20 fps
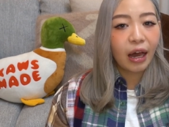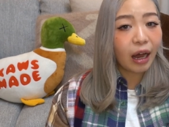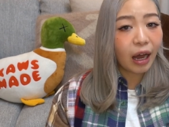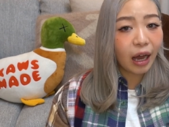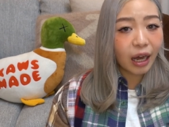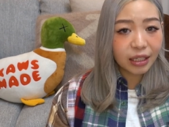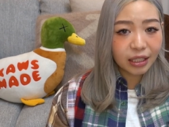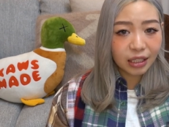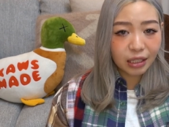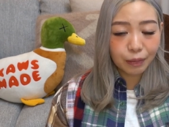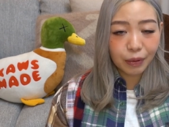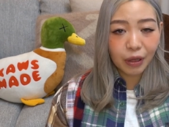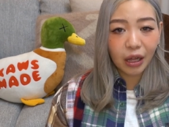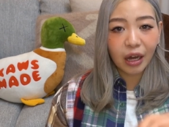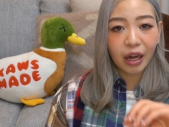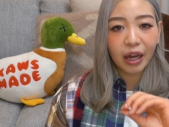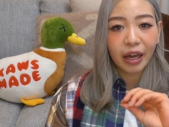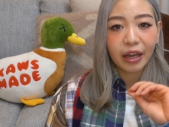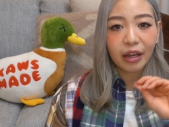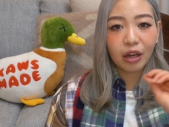art
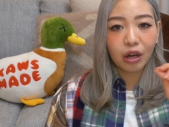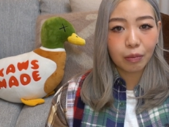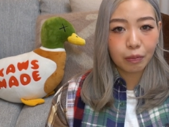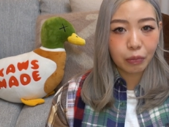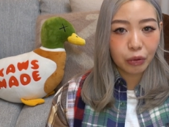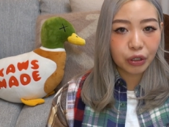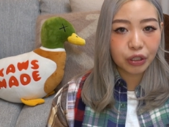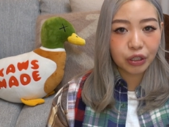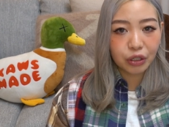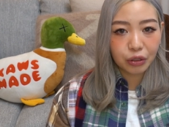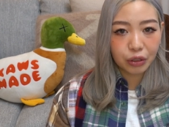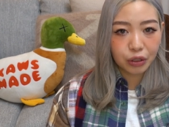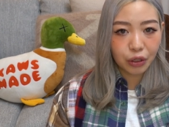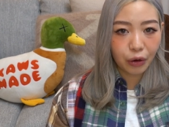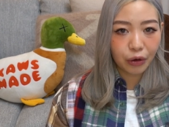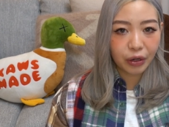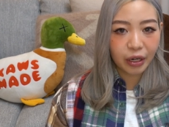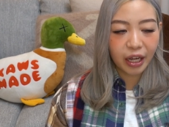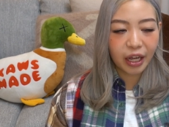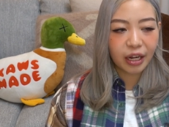supply or books to
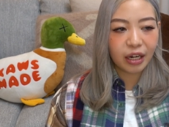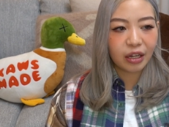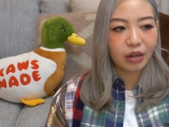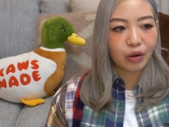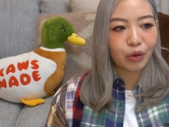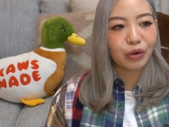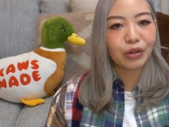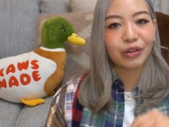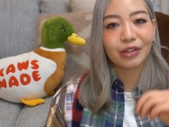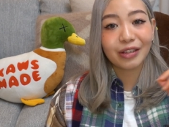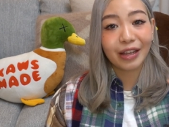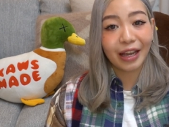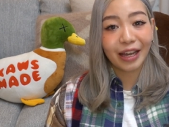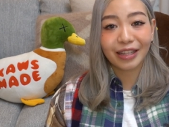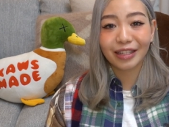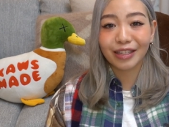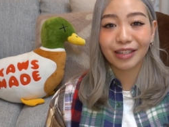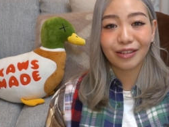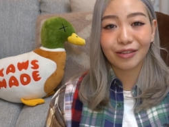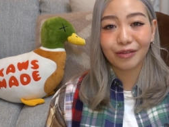donate in order to
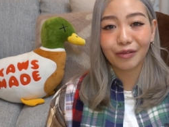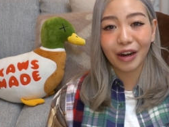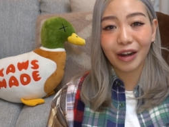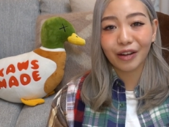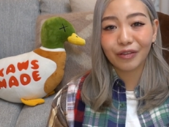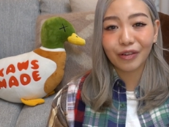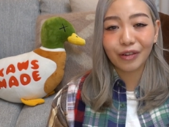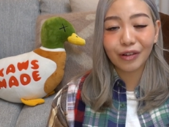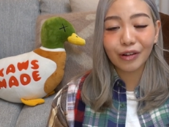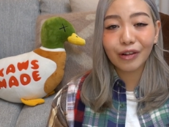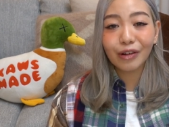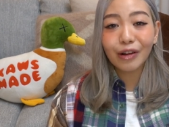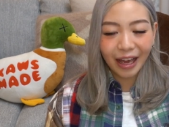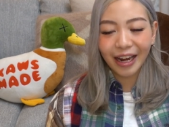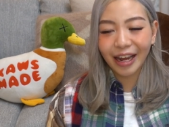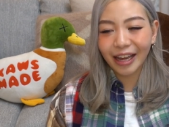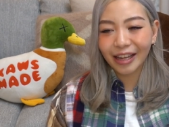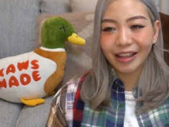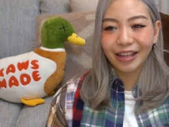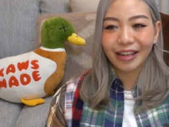enter the raffle
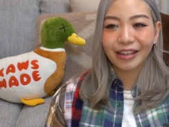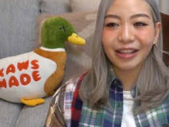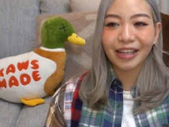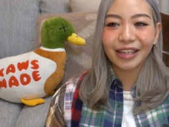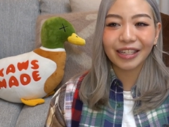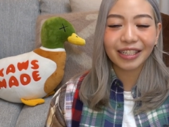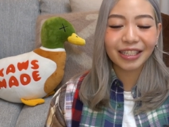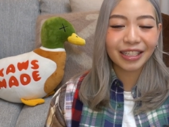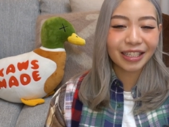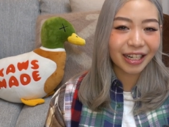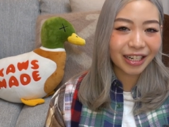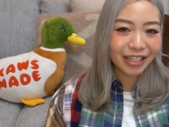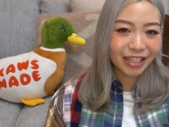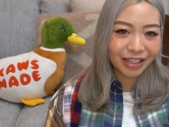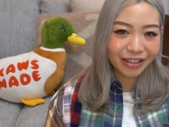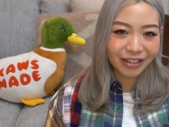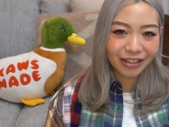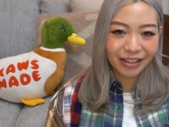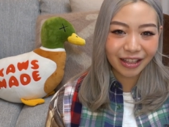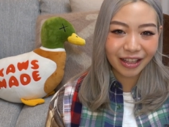and I think that's such
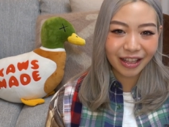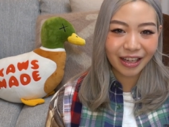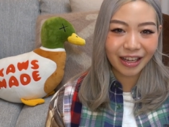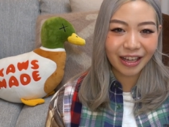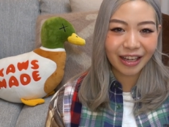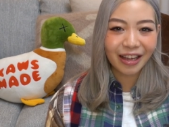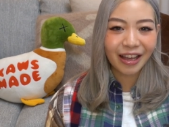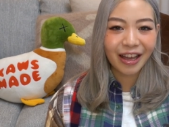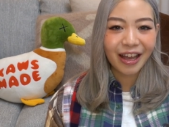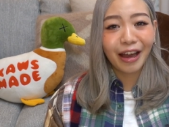a good thing.